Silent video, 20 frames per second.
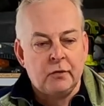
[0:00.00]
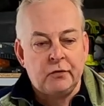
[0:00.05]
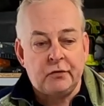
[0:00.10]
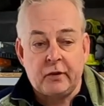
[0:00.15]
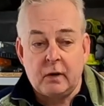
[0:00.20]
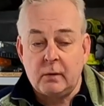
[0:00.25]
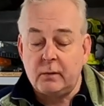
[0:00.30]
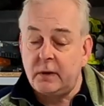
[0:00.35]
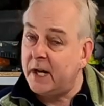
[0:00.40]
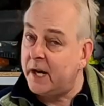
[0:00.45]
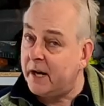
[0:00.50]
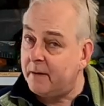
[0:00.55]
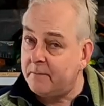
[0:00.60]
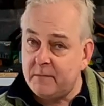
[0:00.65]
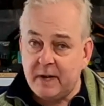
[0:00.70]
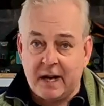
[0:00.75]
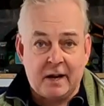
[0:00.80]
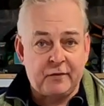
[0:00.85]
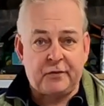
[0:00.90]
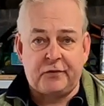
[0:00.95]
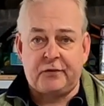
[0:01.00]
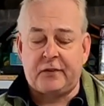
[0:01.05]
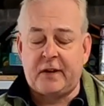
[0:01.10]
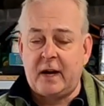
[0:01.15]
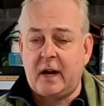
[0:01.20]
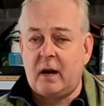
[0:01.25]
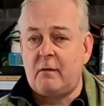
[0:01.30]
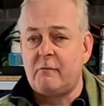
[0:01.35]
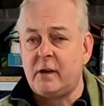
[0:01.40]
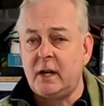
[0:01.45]
So yeah, as I
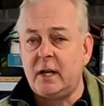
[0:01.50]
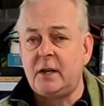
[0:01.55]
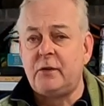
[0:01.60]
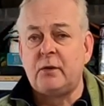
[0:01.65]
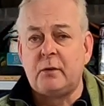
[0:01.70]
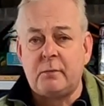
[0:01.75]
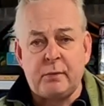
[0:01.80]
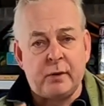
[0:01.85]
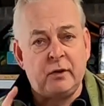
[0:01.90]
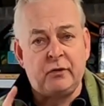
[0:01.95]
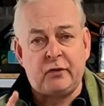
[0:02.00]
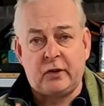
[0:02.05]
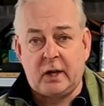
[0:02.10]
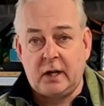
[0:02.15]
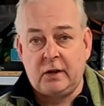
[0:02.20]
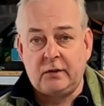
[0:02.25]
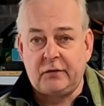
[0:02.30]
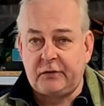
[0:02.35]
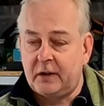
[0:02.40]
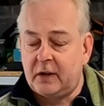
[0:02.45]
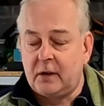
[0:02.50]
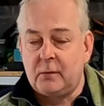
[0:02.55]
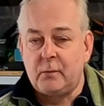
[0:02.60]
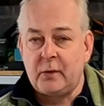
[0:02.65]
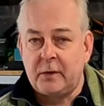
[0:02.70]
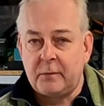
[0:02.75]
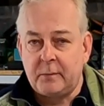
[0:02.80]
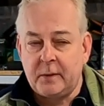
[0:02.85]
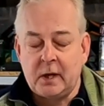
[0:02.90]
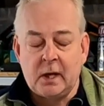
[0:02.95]
say, I really do appreciate you
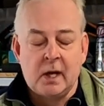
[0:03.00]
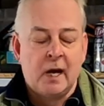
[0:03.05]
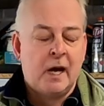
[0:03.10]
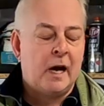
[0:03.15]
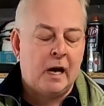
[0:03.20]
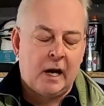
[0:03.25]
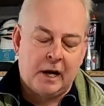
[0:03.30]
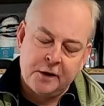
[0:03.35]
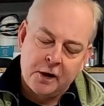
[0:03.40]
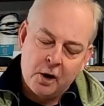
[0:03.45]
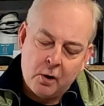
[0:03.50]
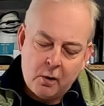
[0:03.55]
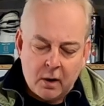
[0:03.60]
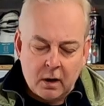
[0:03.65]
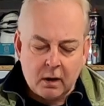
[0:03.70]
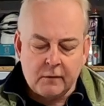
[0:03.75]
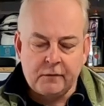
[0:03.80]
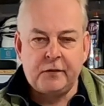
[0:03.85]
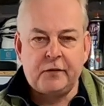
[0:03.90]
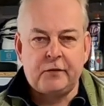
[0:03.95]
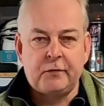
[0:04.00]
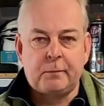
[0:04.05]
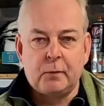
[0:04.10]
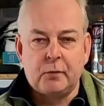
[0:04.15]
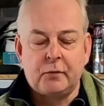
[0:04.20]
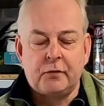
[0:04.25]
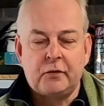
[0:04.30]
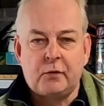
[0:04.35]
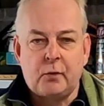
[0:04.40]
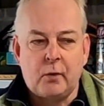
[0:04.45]
sticking with me. I know I'll have
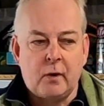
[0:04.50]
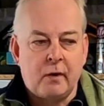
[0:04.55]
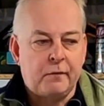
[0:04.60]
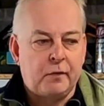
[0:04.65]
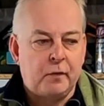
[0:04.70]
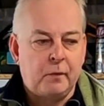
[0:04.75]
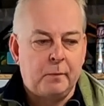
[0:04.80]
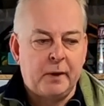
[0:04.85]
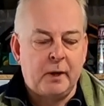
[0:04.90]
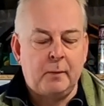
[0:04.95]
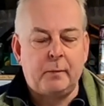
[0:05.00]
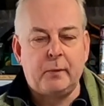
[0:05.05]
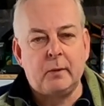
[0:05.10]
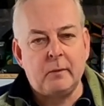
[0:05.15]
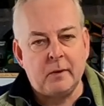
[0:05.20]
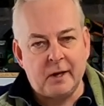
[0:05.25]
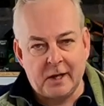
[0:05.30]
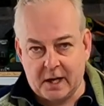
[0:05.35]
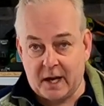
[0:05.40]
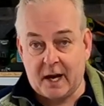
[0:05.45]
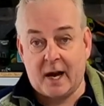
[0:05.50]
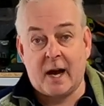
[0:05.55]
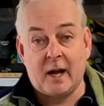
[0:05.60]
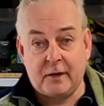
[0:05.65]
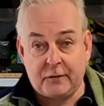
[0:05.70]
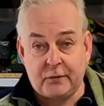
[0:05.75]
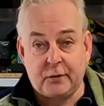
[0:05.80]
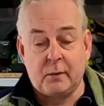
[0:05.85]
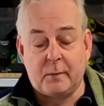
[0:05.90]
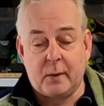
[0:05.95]
disappointed quite a few people, and
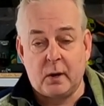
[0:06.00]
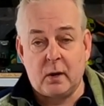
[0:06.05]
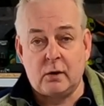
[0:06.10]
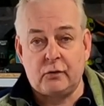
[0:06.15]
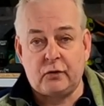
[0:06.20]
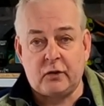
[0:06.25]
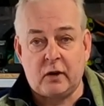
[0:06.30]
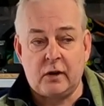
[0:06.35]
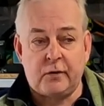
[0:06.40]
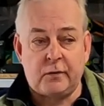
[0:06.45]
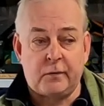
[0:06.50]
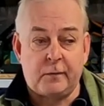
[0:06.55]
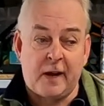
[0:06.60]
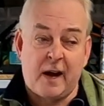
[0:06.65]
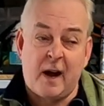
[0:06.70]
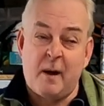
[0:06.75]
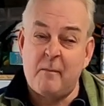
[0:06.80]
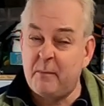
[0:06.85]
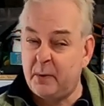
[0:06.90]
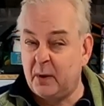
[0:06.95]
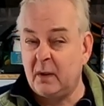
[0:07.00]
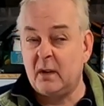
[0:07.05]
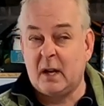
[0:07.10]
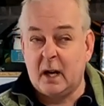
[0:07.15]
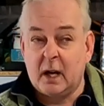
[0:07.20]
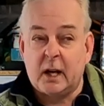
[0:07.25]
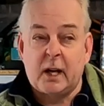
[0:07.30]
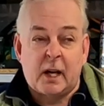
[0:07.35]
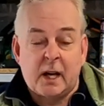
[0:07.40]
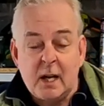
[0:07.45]
I do apologise for that, but
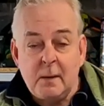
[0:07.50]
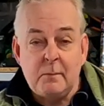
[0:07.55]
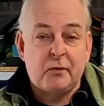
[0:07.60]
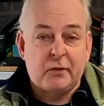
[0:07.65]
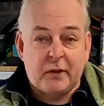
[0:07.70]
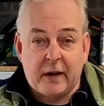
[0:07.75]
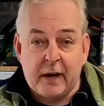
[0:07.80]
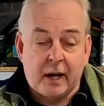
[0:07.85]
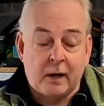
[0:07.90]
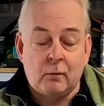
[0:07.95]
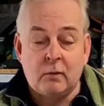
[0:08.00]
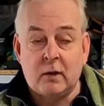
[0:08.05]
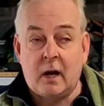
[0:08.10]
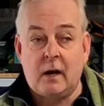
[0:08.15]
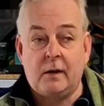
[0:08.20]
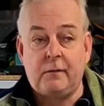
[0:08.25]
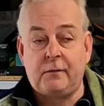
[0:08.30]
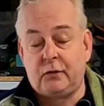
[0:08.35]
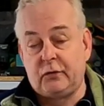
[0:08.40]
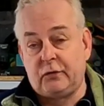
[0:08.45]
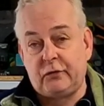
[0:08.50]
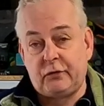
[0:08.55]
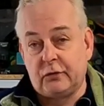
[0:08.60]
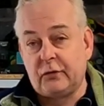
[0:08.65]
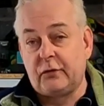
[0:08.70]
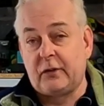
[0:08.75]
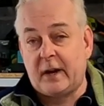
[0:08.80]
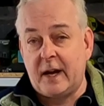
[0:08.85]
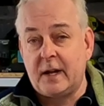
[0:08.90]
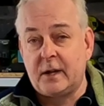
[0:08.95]
like I keep saying, life just
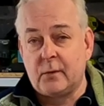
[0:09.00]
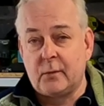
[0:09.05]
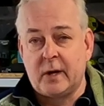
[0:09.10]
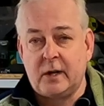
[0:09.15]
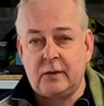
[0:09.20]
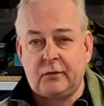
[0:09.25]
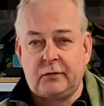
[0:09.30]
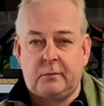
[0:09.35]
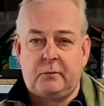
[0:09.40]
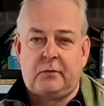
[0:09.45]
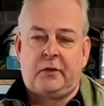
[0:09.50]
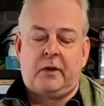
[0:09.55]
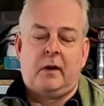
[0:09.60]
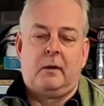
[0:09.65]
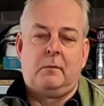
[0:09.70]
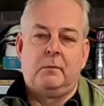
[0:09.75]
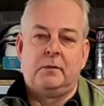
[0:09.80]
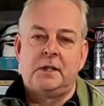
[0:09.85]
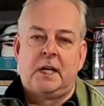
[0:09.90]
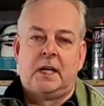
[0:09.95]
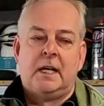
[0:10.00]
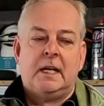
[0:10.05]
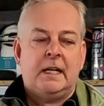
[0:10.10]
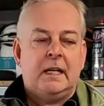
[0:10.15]
does get in the way sometimes.